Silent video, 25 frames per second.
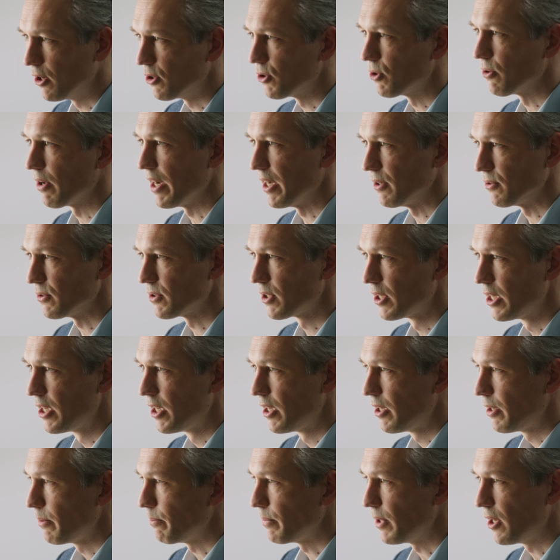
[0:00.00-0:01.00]
ground.
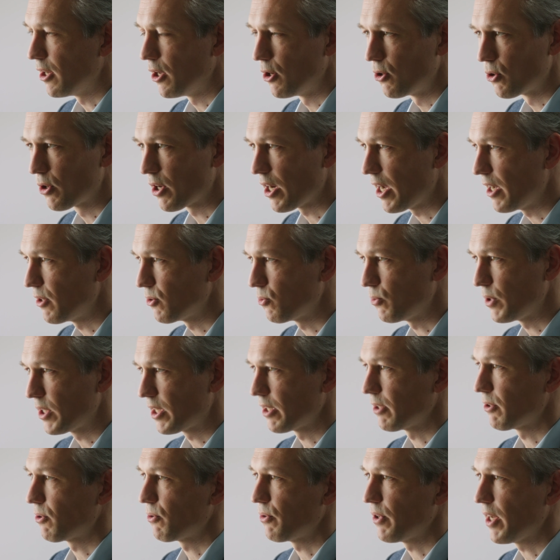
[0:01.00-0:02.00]
Below ground, we can
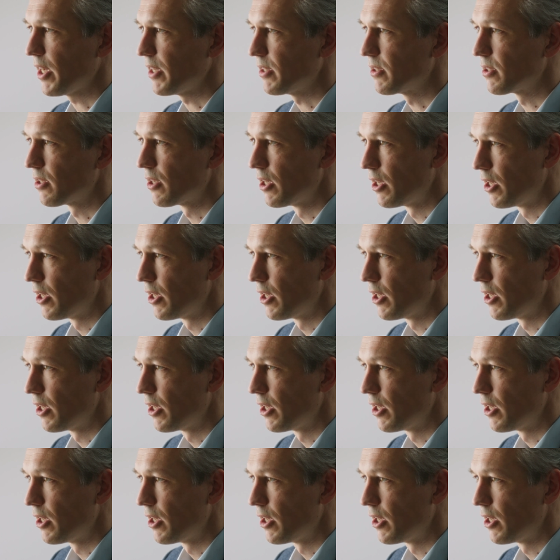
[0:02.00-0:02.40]
create